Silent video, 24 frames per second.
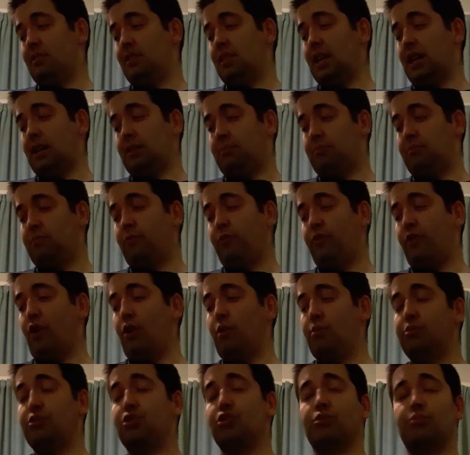that
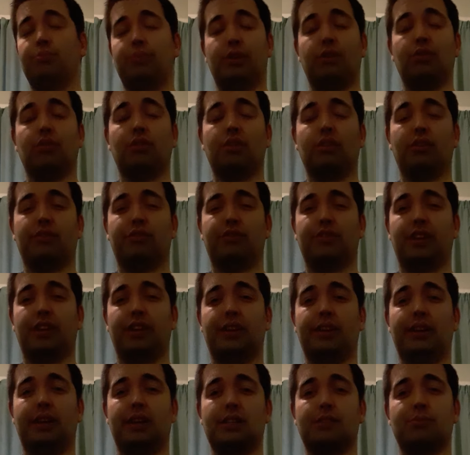farm should be good enough
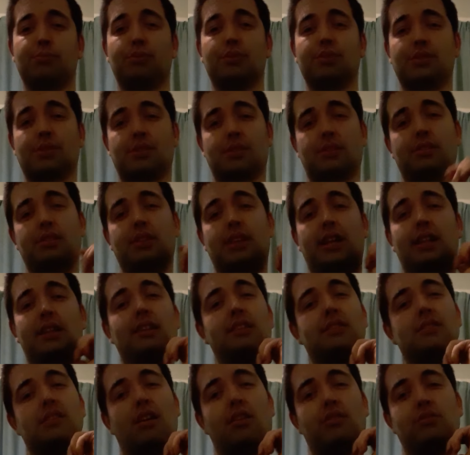to, I suppose, get
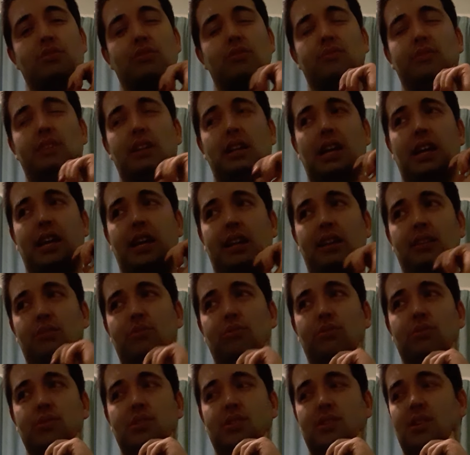this horse over the line.
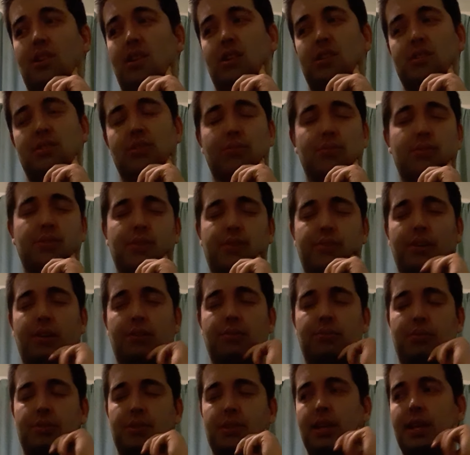Goes on all sorts of
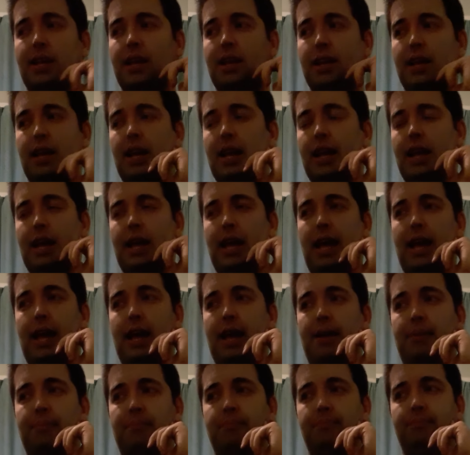grounds
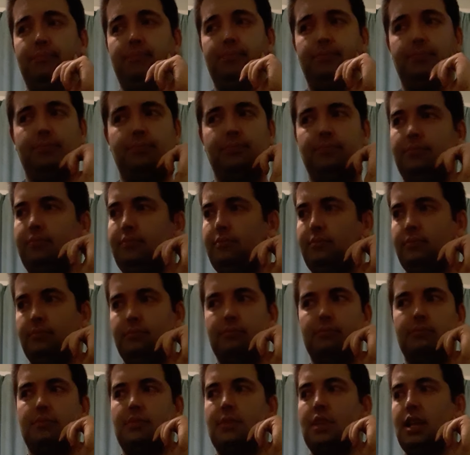um,
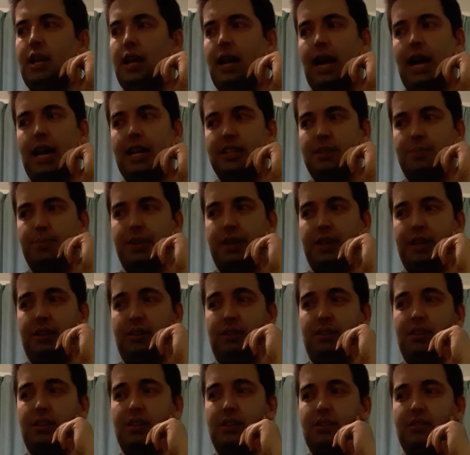has been
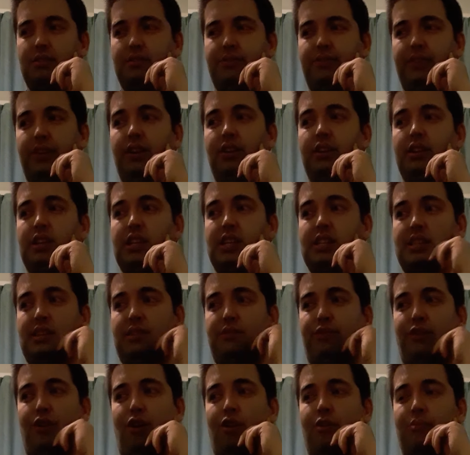in fairly
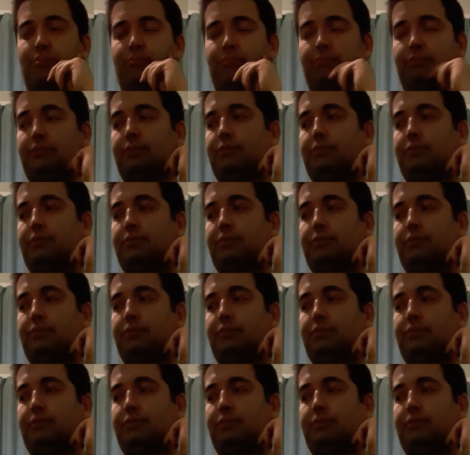decent form